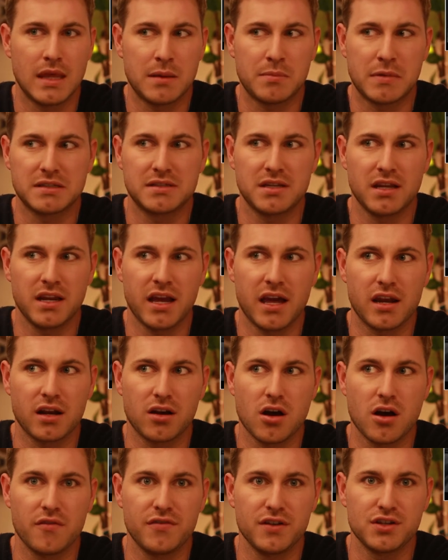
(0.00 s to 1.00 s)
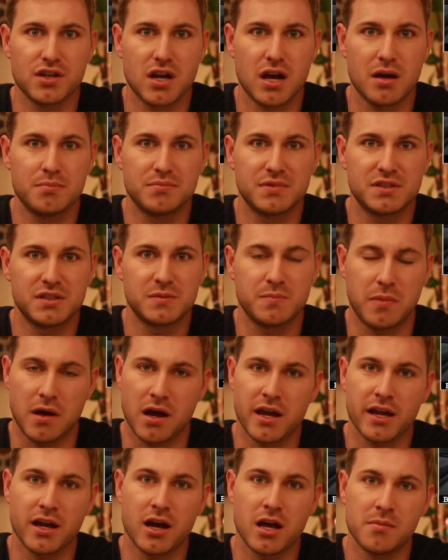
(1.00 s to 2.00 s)
Am I sitting at a coffee shop,
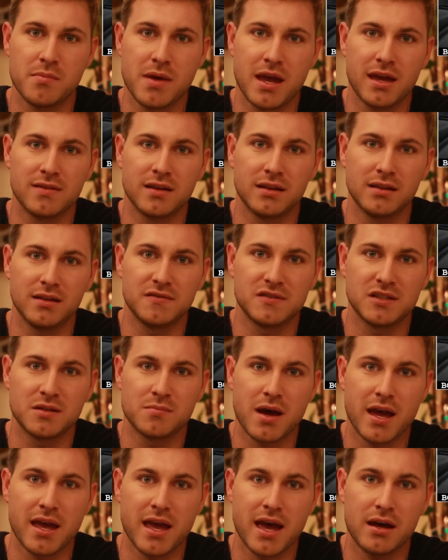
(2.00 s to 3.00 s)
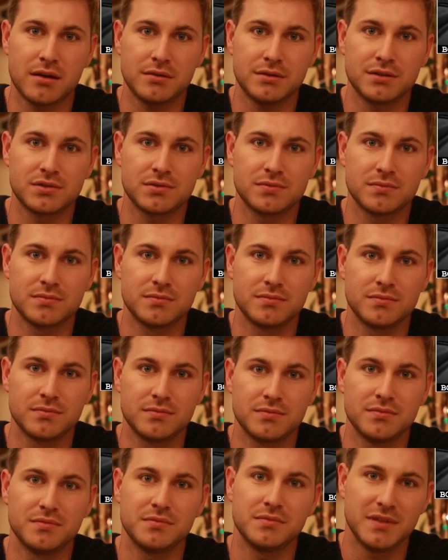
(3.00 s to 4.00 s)
spying on a man that lives in my house?
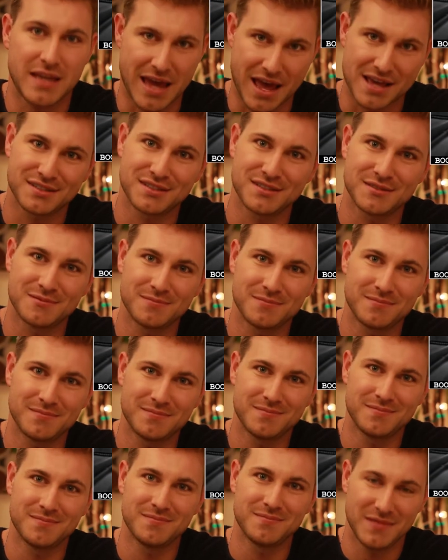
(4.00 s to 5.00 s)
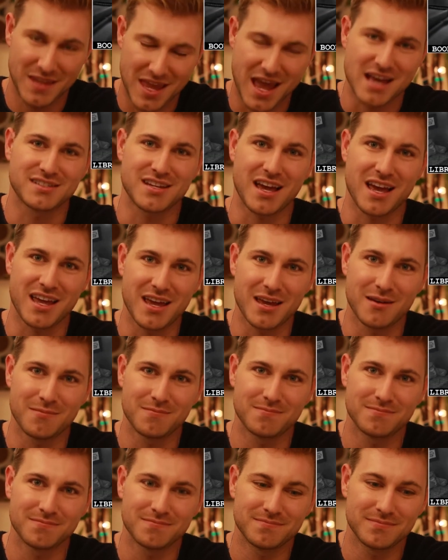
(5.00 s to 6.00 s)
Yes. Yes, I
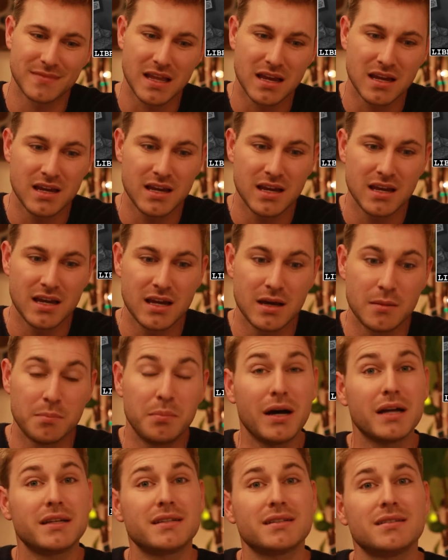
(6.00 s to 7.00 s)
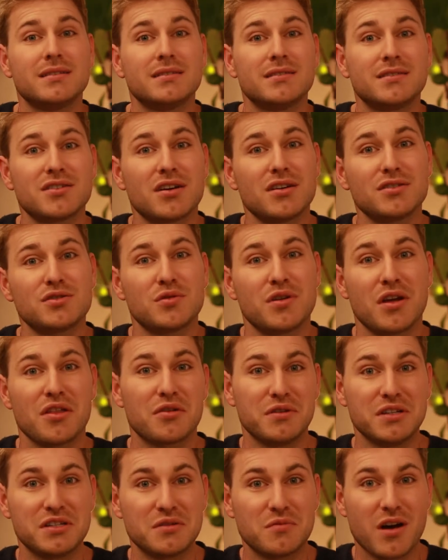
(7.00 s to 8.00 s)
am. But there's also another
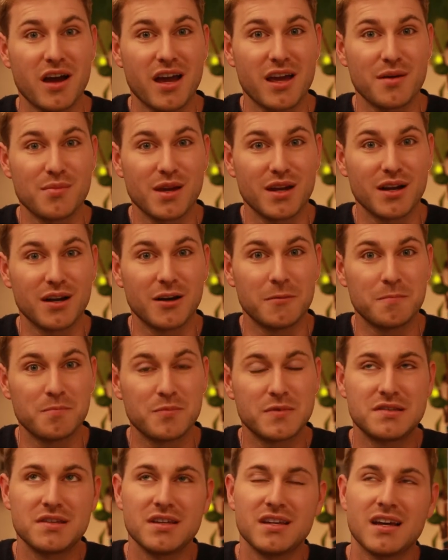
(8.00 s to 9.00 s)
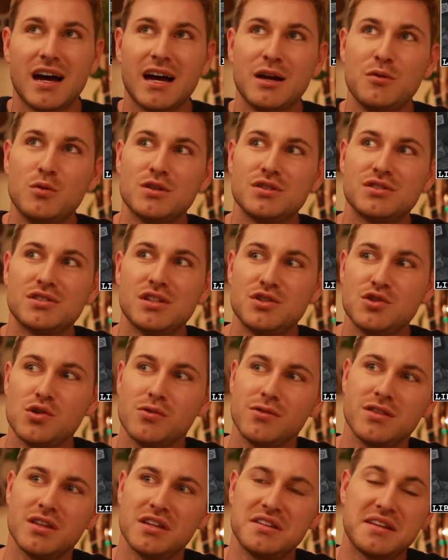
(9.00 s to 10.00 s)
reason why I'm here. See, I was
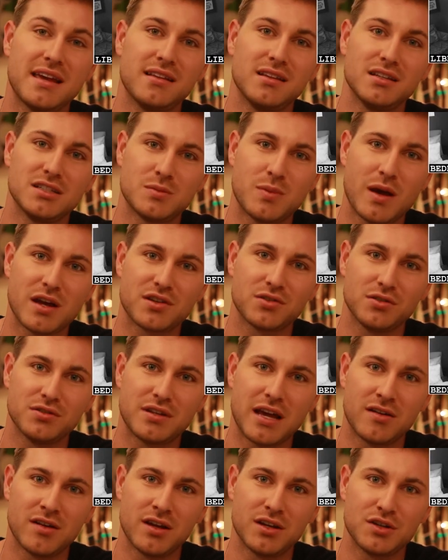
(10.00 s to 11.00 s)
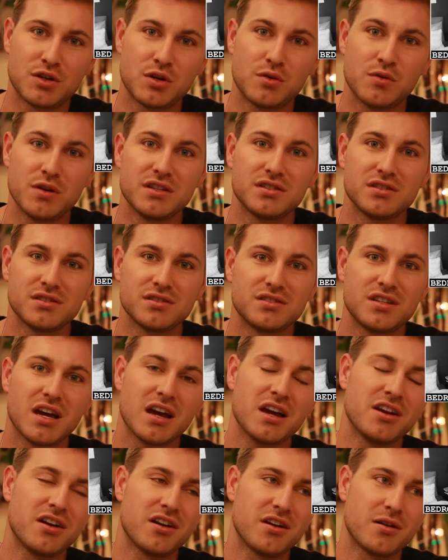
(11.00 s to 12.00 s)
enjoying the daily special down at Teresa's
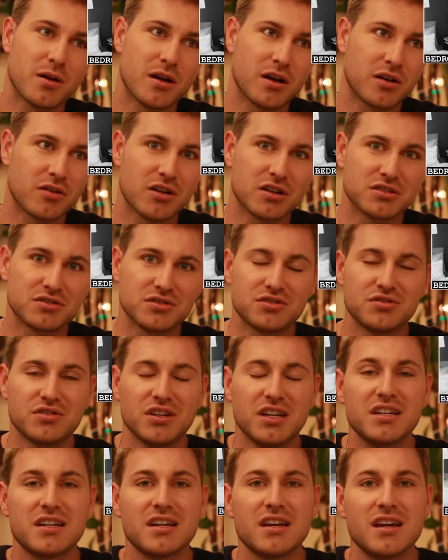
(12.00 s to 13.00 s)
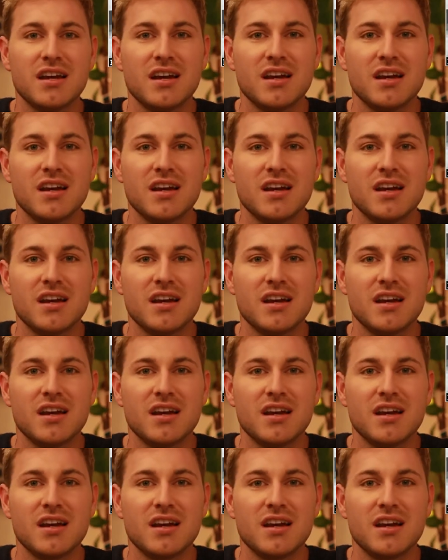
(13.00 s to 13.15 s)
diner across the street